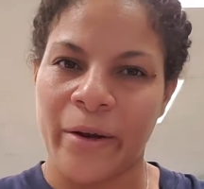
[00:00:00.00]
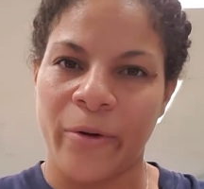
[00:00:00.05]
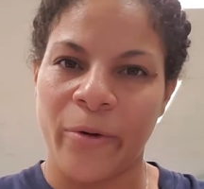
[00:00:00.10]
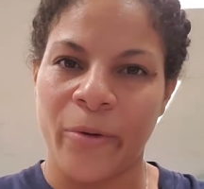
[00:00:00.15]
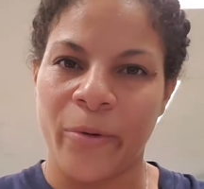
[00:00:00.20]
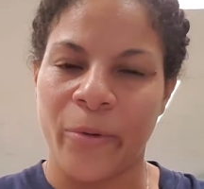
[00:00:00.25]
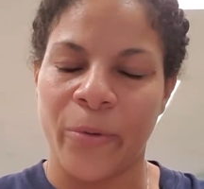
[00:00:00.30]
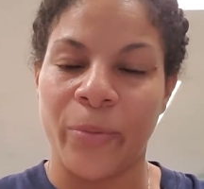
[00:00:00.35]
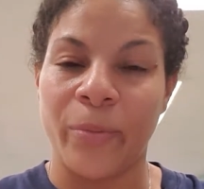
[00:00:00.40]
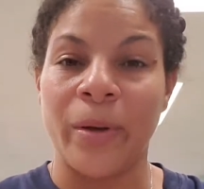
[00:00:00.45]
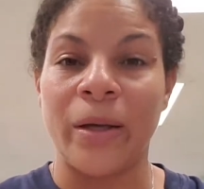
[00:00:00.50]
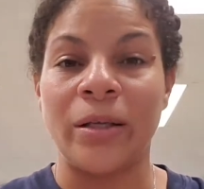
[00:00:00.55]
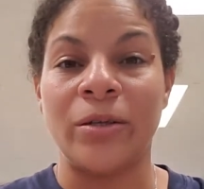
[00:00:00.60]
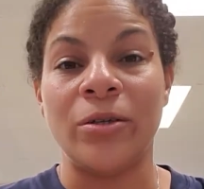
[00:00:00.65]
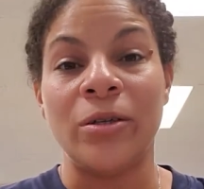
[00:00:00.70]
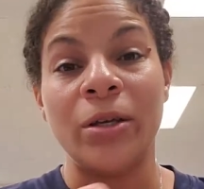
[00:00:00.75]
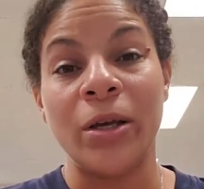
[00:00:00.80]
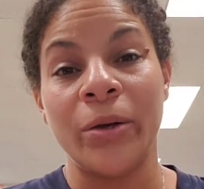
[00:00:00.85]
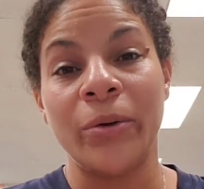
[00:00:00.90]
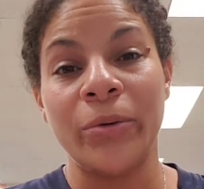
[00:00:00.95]
home
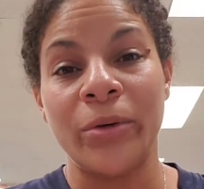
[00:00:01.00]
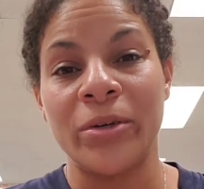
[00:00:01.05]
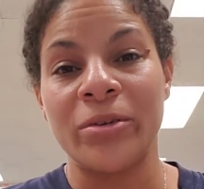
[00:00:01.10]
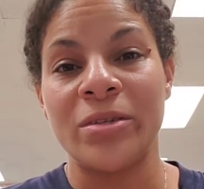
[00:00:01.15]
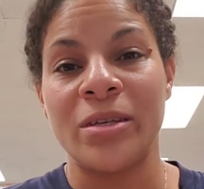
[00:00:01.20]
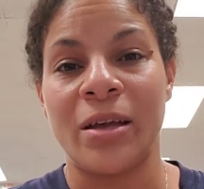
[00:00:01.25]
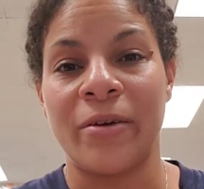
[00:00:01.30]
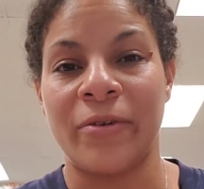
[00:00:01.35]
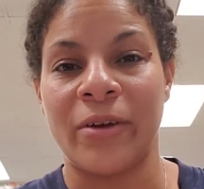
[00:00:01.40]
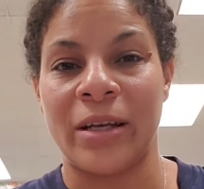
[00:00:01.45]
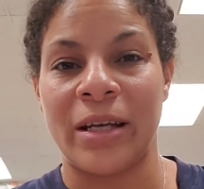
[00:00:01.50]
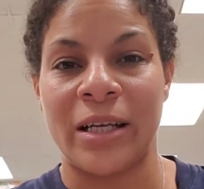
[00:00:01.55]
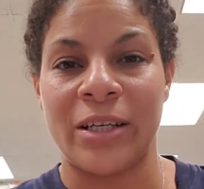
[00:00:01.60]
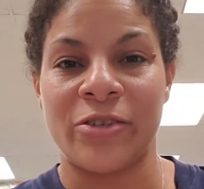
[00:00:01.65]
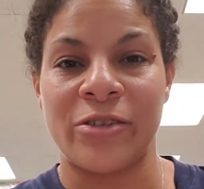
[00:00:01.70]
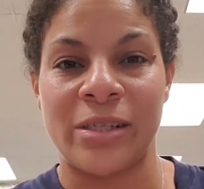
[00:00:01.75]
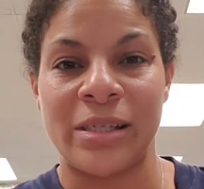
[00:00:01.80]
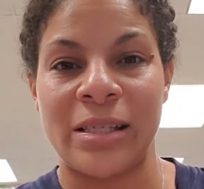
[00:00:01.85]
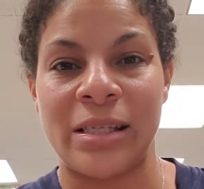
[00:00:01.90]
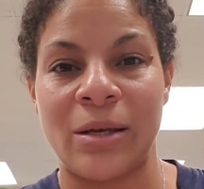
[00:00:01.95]
and you yourself can
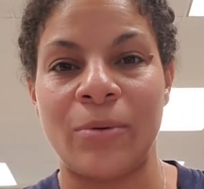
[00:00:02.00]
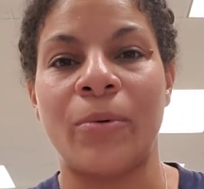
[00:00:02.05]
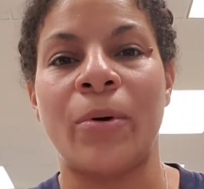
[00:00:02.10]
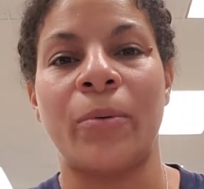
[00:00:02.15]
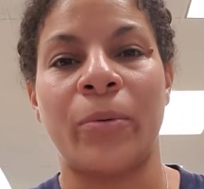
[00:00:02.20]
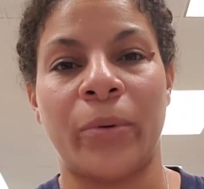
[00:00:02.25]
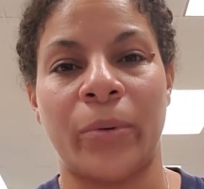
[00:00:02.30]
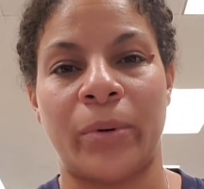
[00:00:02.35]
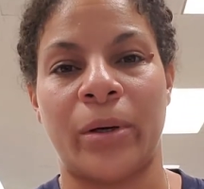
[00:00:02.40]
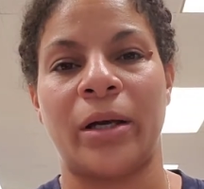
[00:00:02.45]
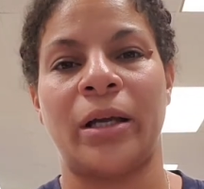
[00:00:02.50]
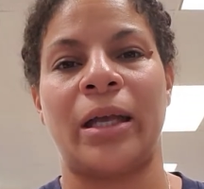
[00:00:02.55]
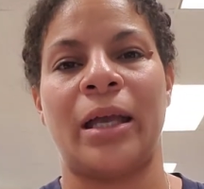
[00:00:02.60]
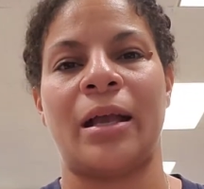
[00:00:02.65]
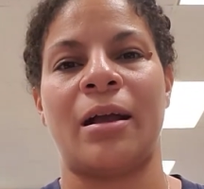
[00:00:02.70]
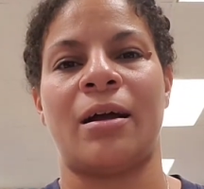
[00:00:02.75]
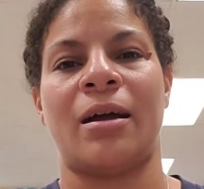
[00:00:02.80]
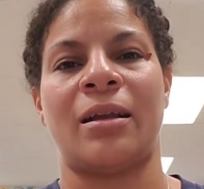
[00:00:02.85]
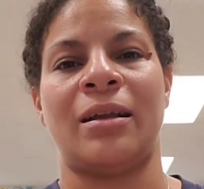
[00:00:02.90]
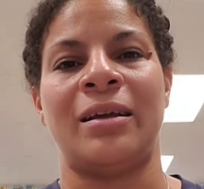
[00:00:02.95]
actually see what we're
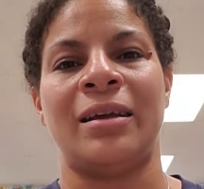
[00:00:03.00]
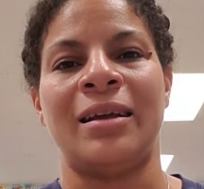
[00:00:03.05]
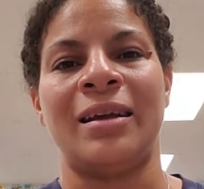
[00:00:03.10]
working on.